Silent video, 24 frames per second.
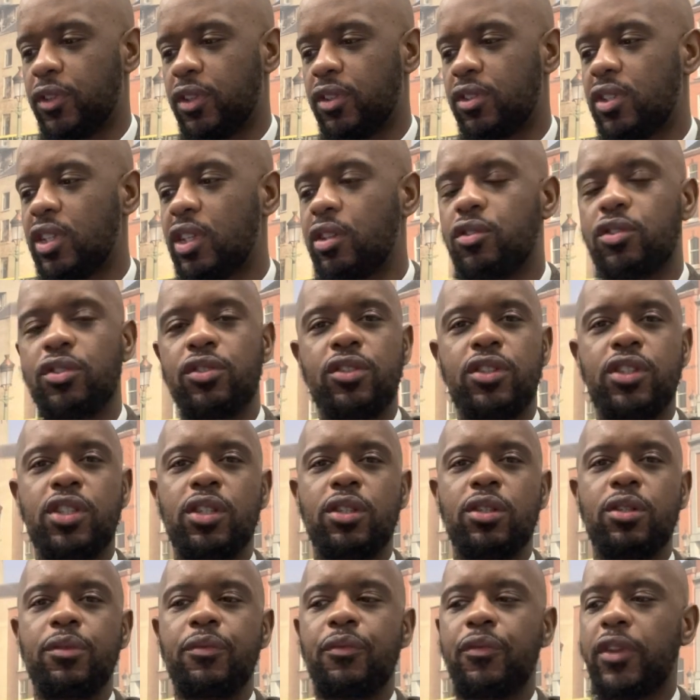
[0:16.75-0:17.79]
Season
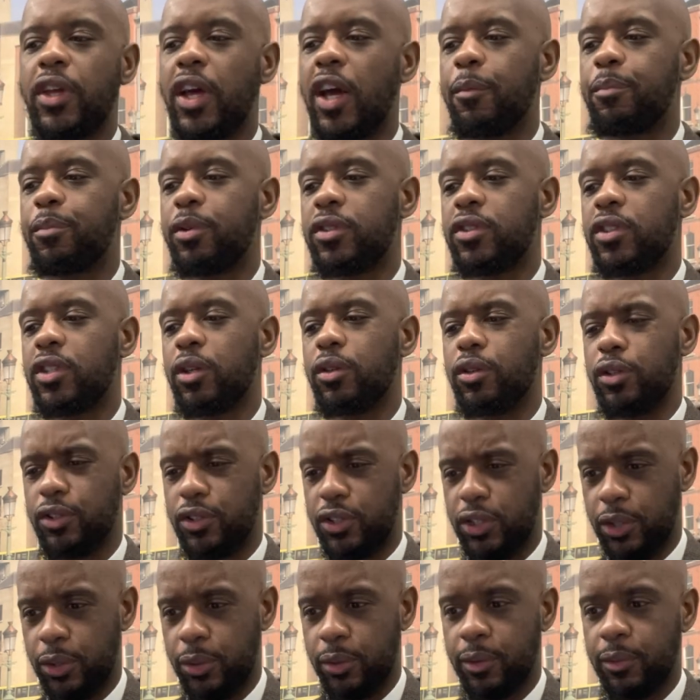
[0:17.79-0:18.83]
2, Episode
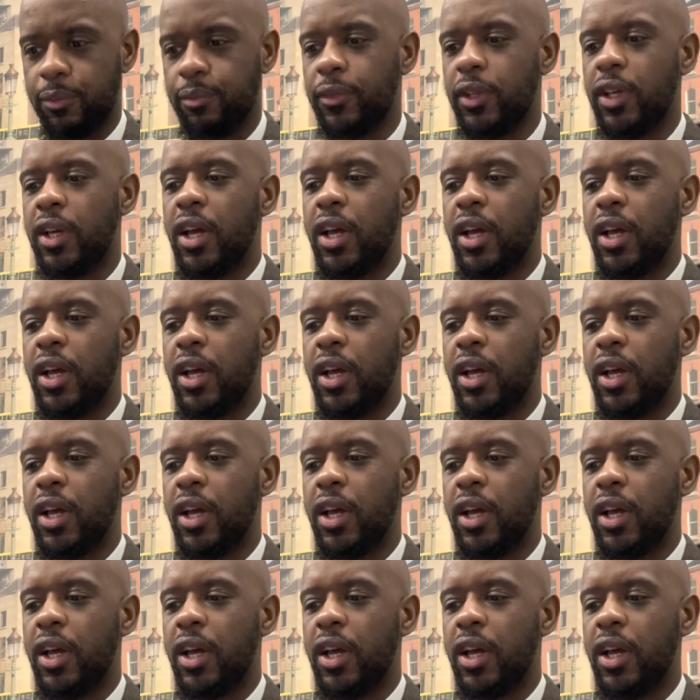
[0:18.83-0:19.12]
2.